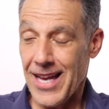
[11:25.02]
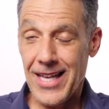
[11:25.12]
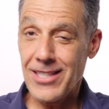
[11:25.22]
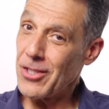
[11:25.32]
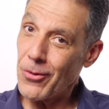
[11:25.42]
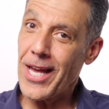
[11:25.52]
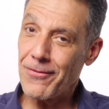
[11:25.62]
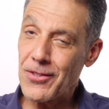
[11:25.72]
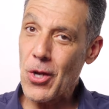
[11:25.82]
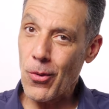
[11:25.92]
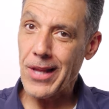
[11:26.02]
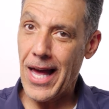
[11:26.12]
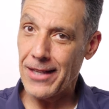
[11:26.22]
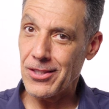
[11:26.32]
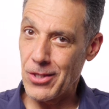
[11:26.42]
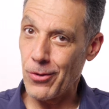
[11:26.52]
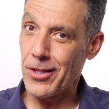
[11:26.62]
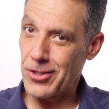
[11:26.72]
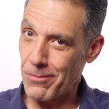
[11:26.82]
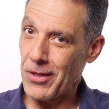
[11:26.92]
And you don't have to know a lot to know
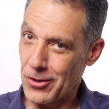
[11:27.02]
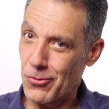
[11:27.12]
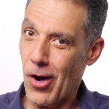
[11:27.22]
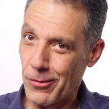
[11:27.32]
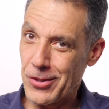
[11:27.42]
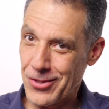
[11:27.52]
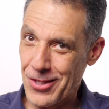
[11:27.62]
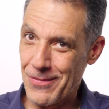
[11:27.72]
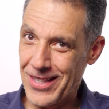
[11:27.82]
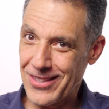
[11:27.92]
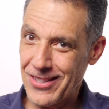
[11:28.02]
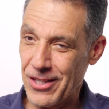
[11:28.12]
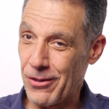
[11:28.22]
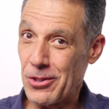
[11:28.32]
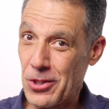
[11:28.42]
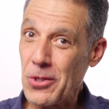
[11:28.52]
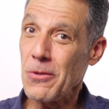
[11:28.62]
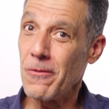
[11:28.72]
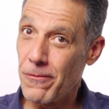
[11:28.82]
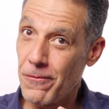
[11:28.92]
that something is wrong with this image. There are
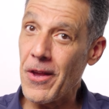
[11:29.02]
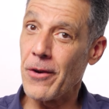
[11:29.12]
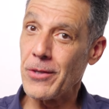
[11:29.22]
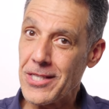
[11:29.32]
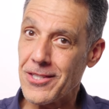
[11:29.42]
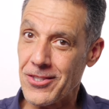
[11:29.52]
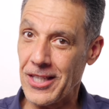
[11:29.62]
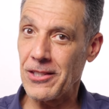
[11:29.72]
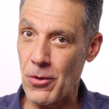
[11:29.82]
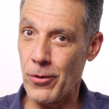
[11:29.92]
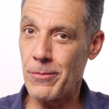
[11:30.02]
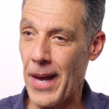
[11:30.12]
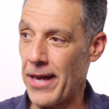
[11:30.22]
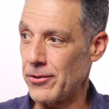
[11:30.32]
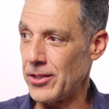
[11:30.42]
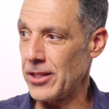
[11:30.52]
two very distinct noise patterns